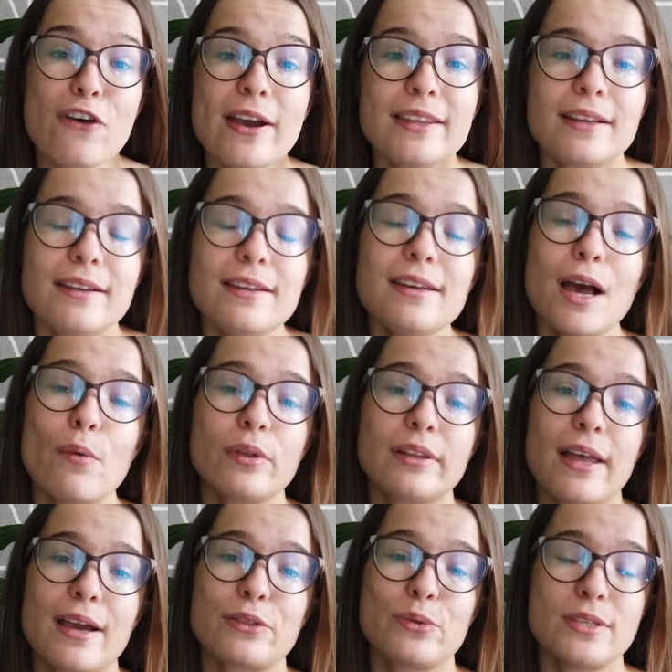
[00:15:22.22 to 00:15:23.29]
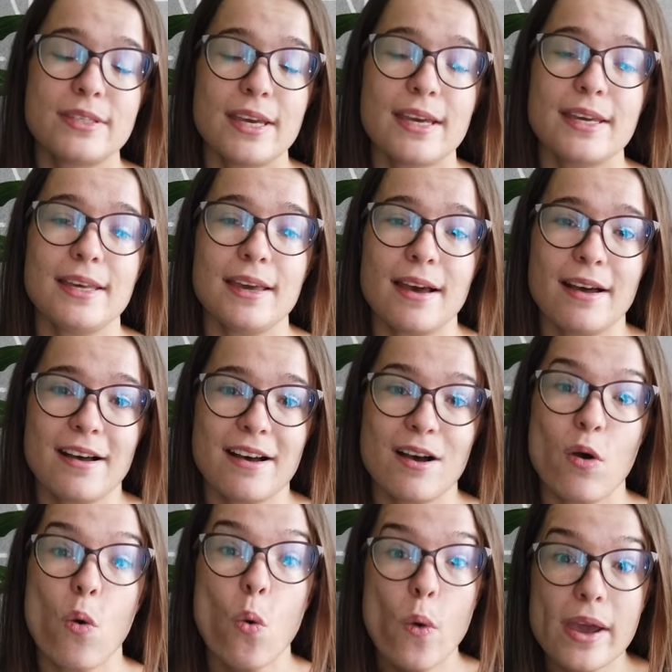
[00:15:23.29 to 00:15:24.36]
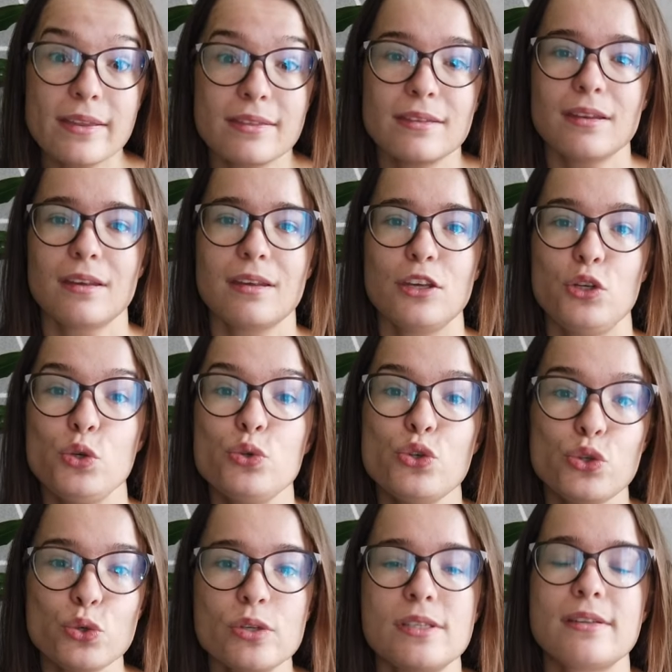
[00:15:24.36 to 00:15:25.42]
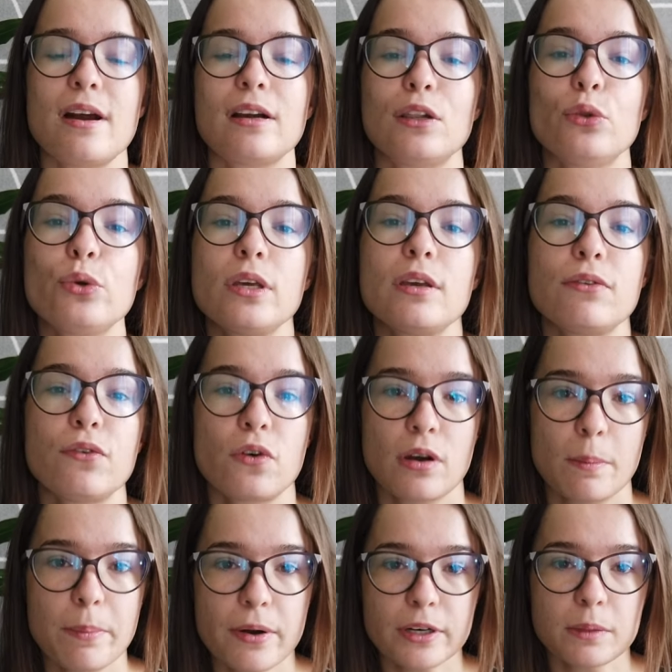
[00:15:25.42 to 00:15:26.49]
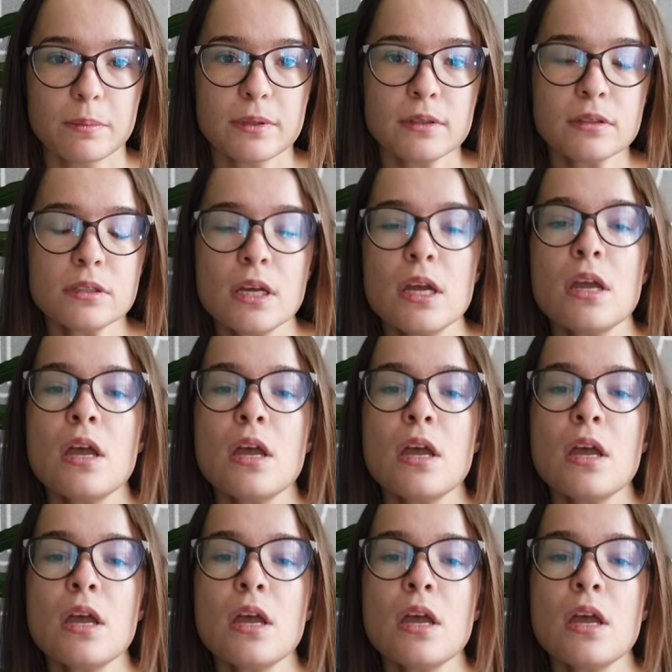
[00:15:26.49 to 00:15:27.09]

Finally, I would like to say when you should start looking for an apartment.